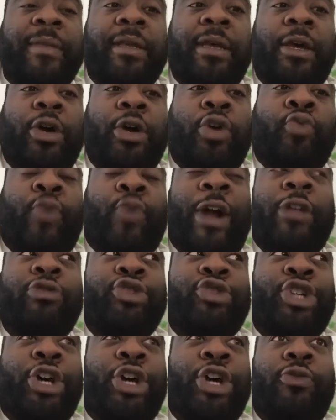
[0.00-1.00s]
Ronald
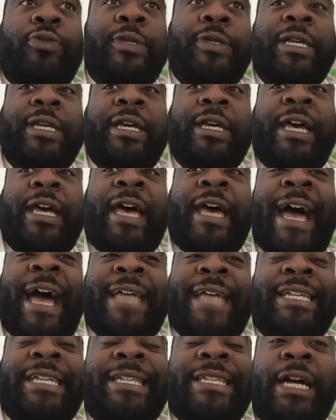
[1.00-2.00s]
Jones
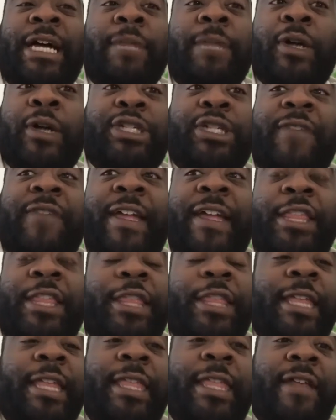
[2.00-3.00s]
hasn't done much of
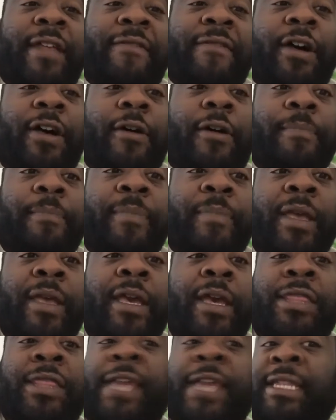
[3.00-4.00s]
anything in the NFL.
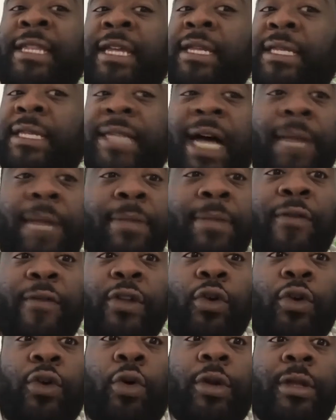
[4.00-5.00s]
They didn't sign Melvin
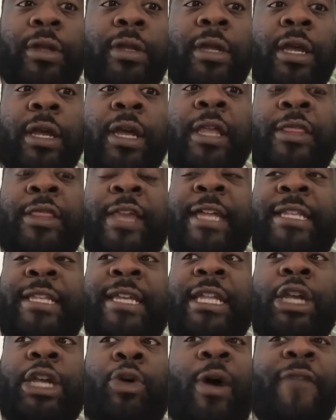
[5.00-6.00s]
Gordon. They
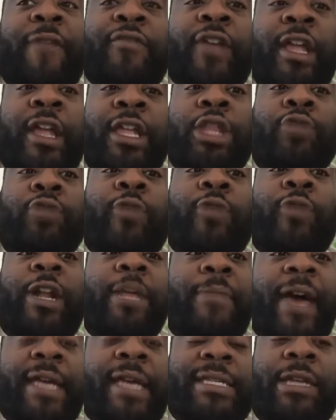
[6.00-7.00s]
didn't go after any of the running
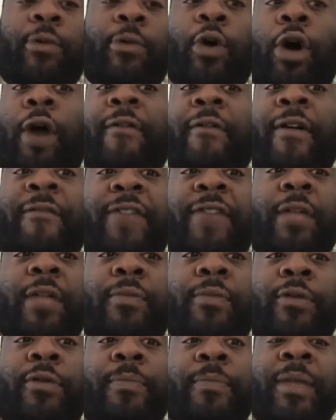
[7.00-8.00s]
backs that were all
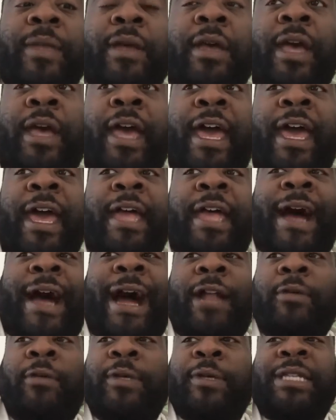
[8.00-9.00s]
available. And I
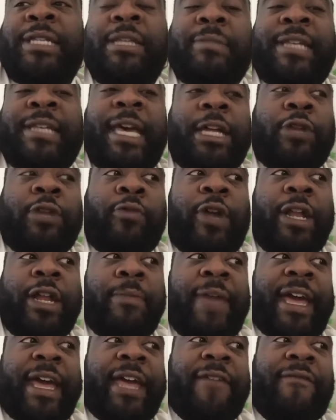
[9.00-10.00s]
don't see them taking a running
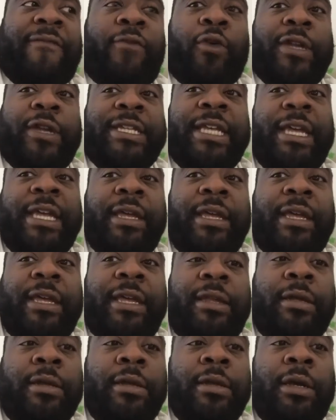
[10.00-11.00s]
back at 14
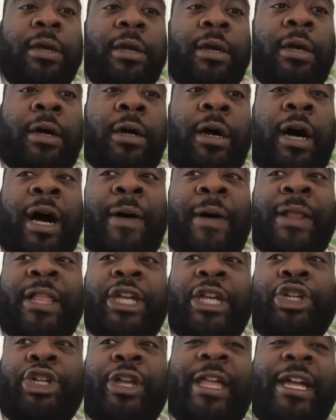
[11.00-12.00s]
unless
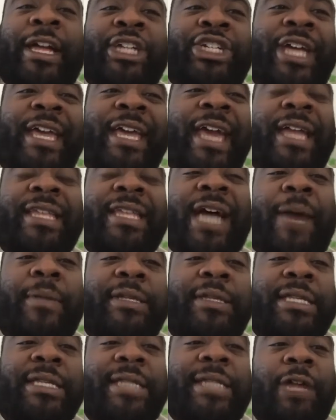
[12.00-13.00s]
you get like a J.K. Dobbins in
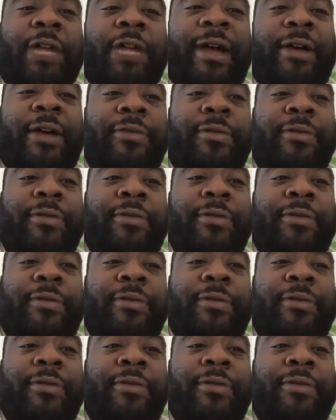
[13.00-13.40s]
the second round.